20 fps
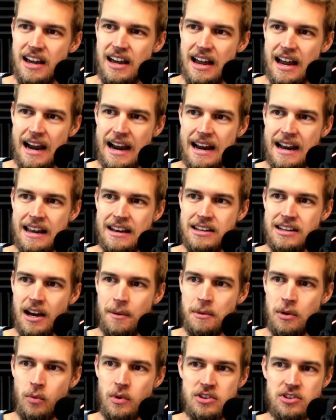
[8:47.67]
and I
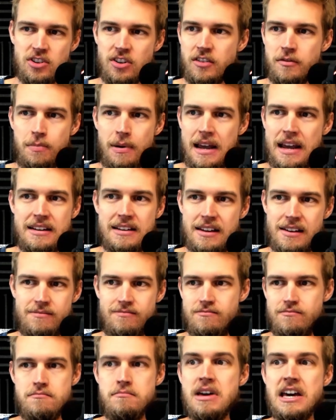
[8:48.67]
mean, we should have paid
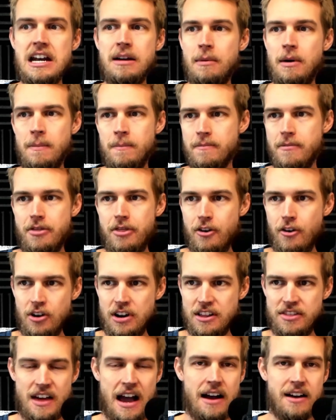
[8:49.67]
minimum
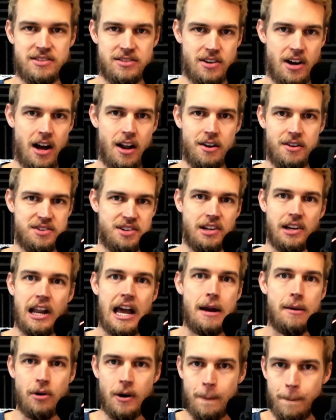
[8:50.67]
$30,000 in
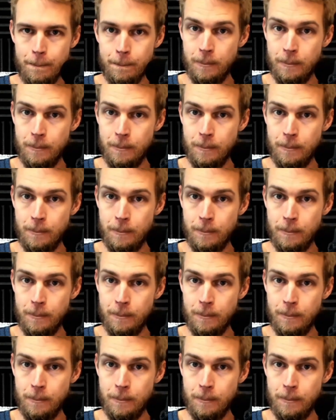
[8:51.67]
labor.